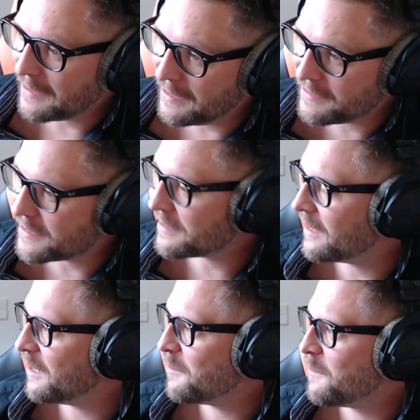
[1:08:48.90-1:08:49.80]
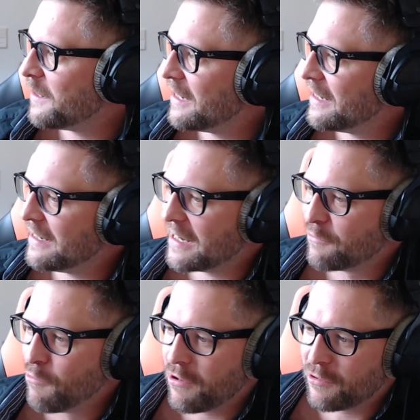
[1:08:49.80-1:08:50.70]
kids, and then they're
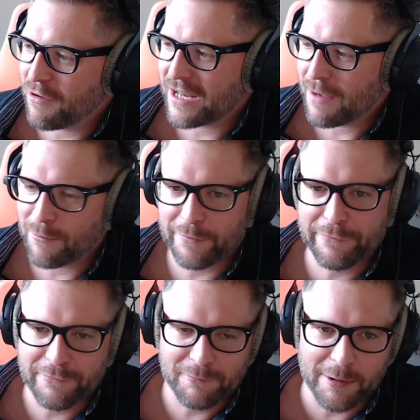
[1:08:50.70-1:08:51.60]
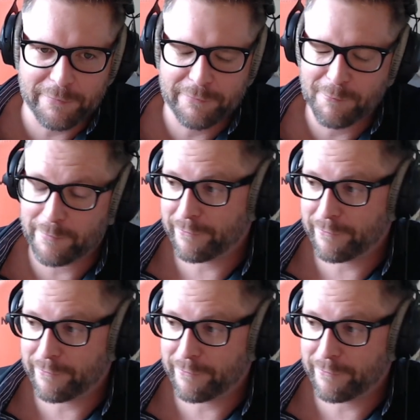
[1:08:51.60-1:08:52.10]
growing up with